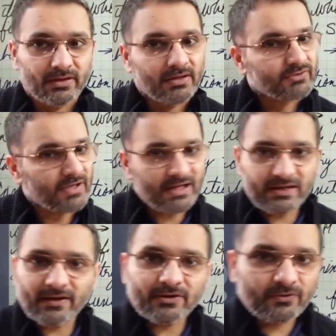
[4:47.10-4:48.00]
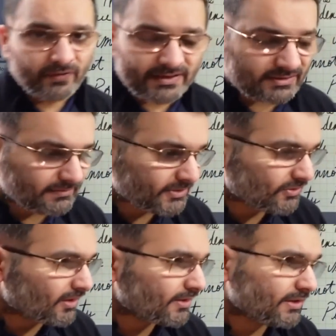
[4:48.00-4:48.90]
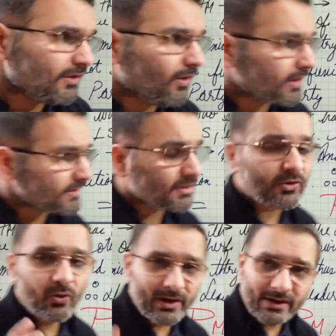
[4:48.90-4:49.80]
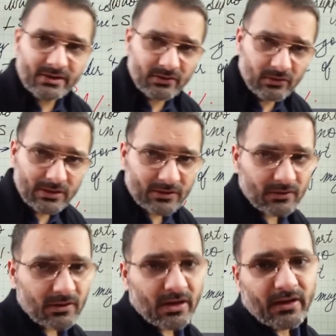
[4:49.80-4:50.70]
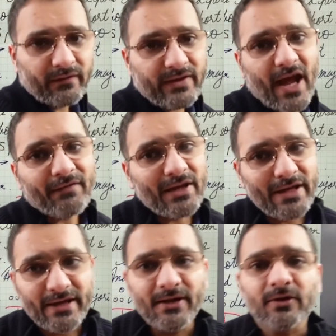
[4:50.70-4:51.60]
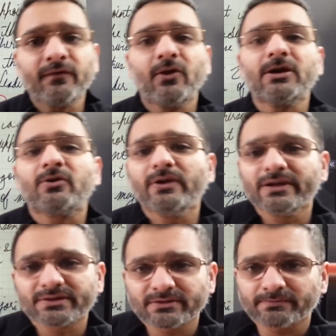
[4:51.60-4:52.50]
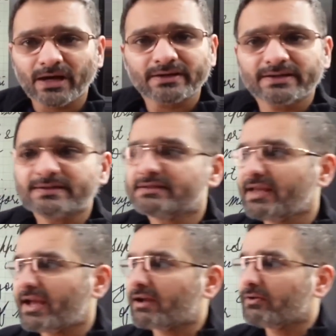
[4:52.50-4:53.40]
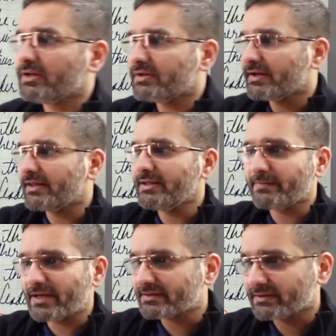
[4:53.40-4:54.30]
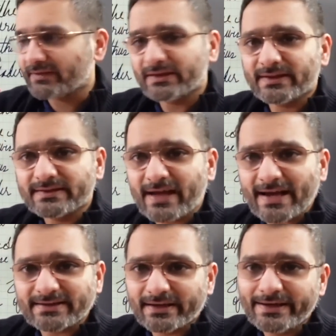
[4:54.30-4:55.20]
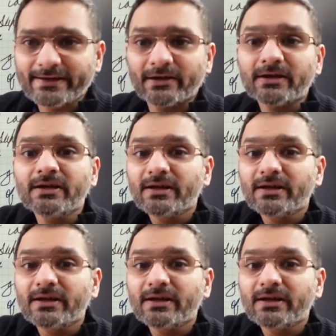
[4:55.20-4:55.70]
So anyone who wins the majority, or in the coalition also, we have the leader of all coalition parties. They are going to tell the President, well, this guy is our leader.